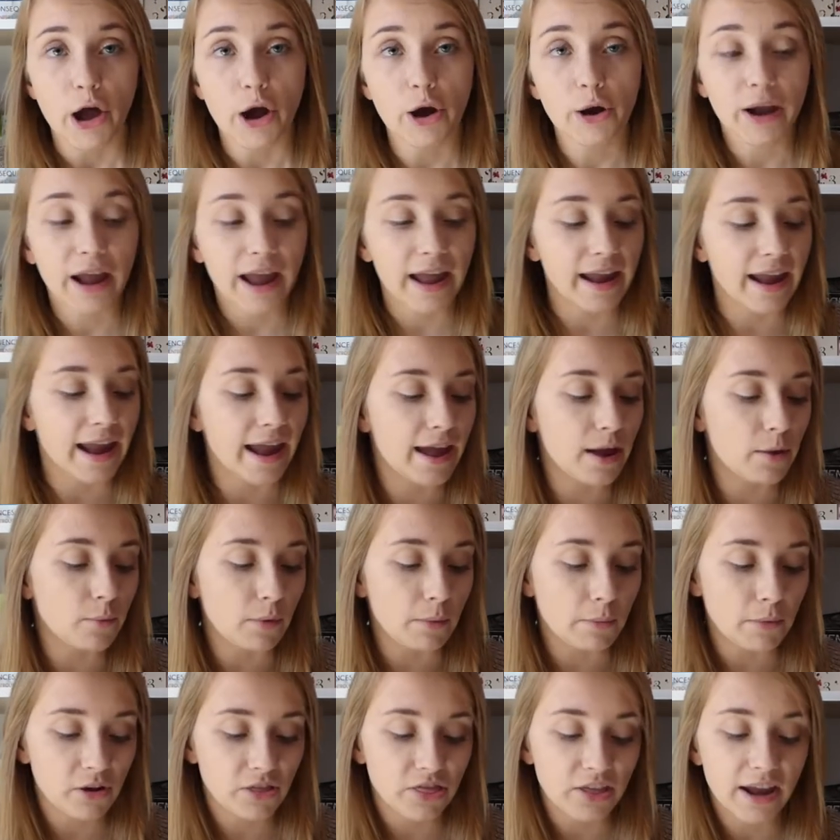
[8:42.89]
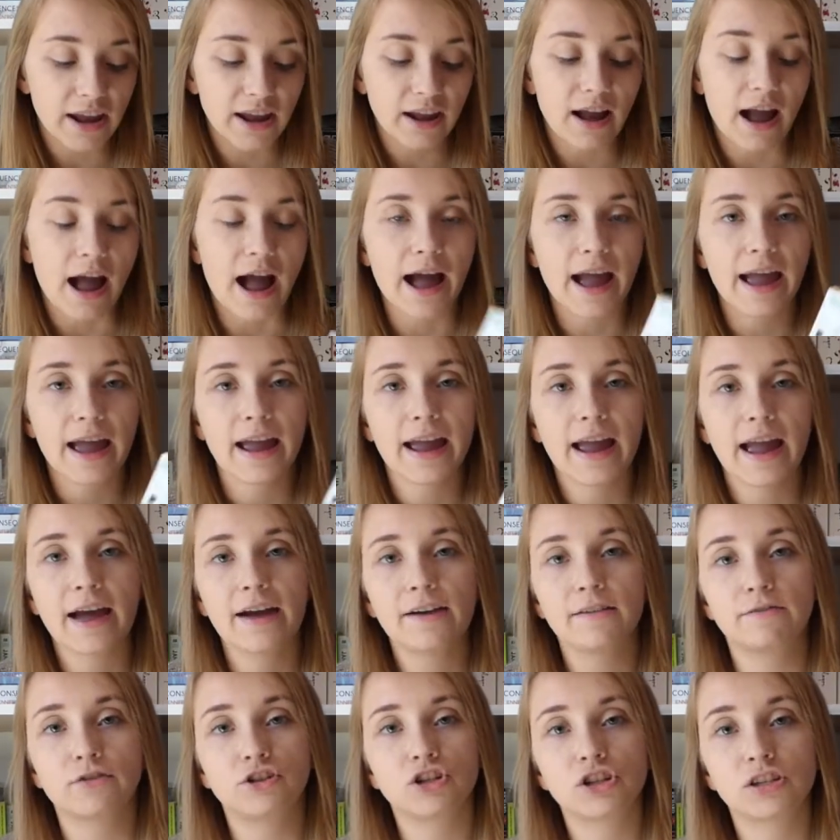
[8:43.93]
Okay, and one more thing. I
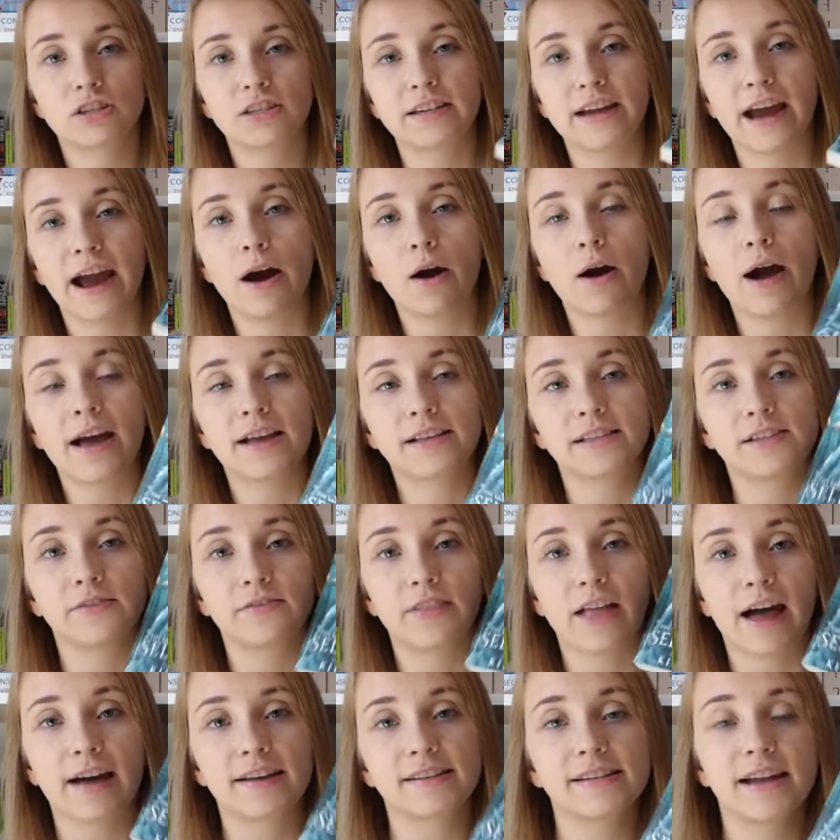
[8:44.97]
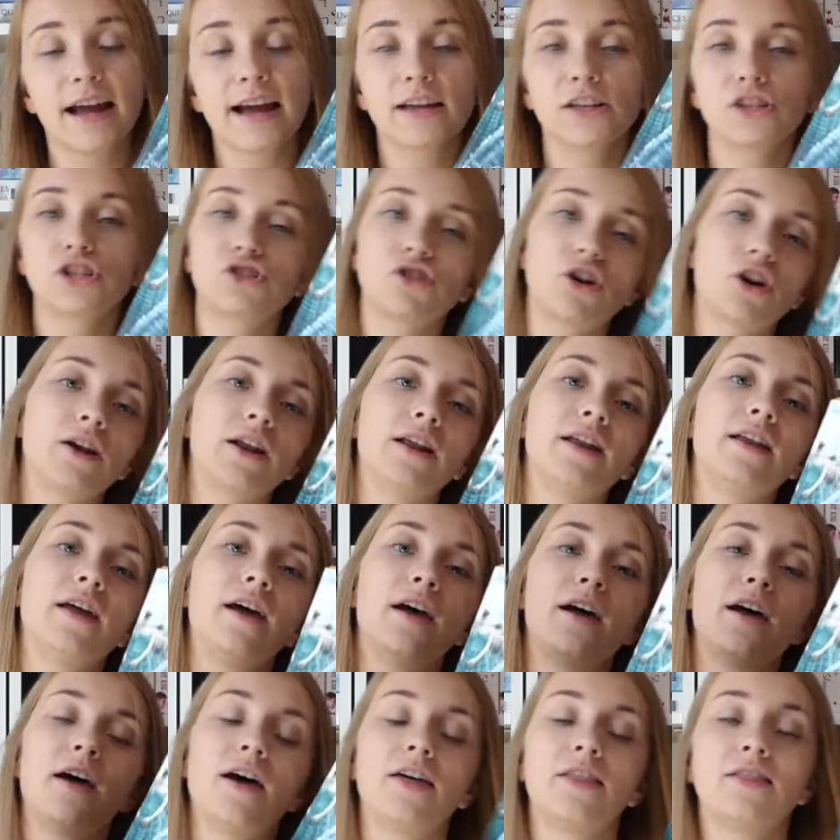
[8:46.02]
have just now, as of last night, started
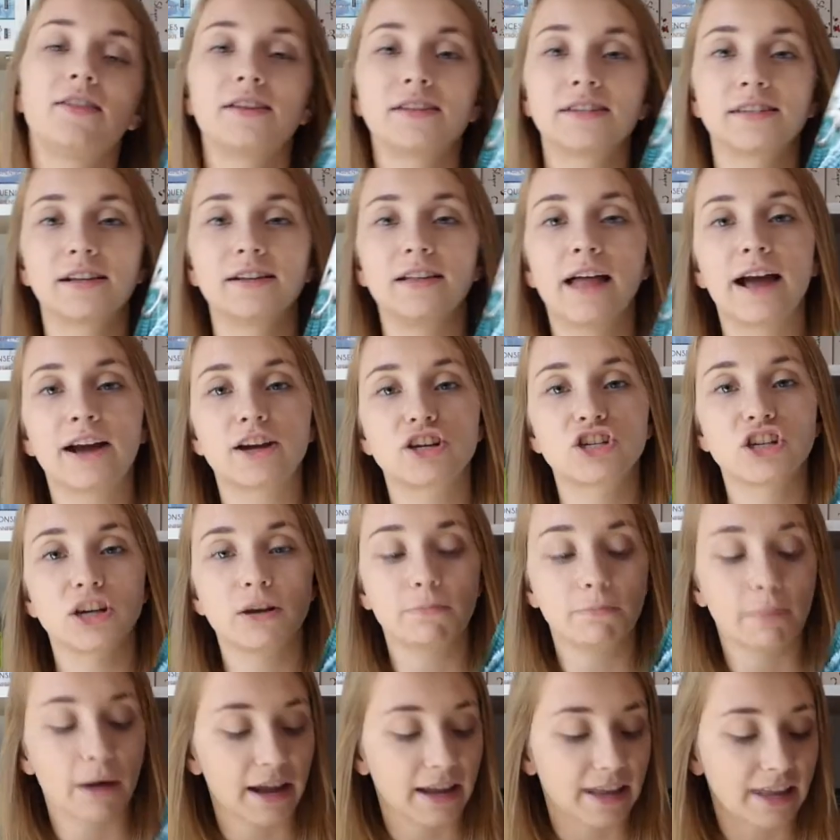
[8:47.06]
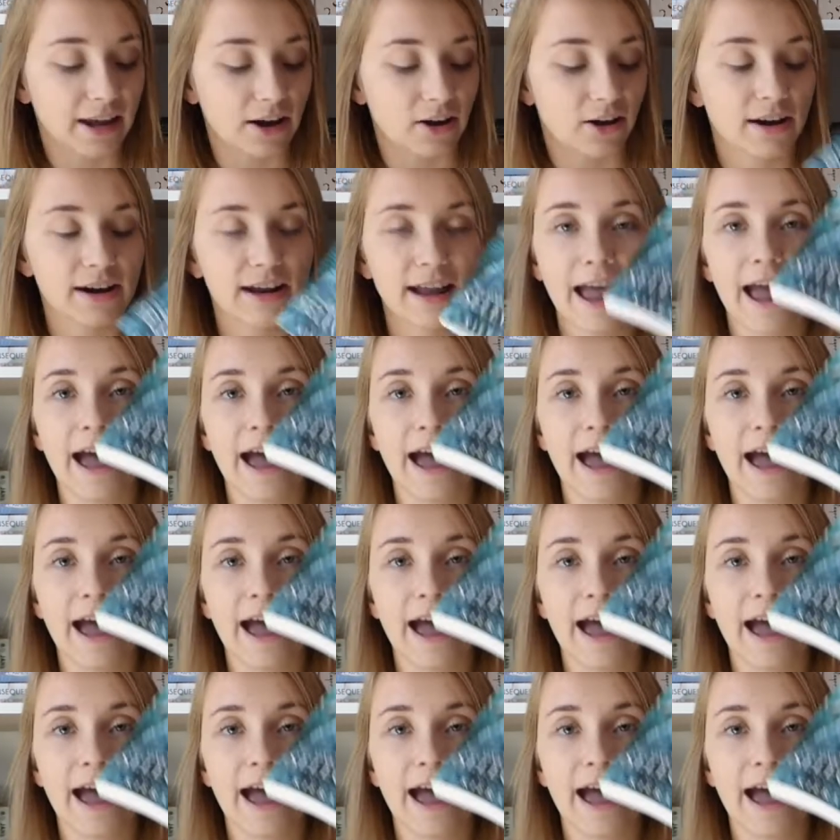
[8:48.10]
The Selection by Kiera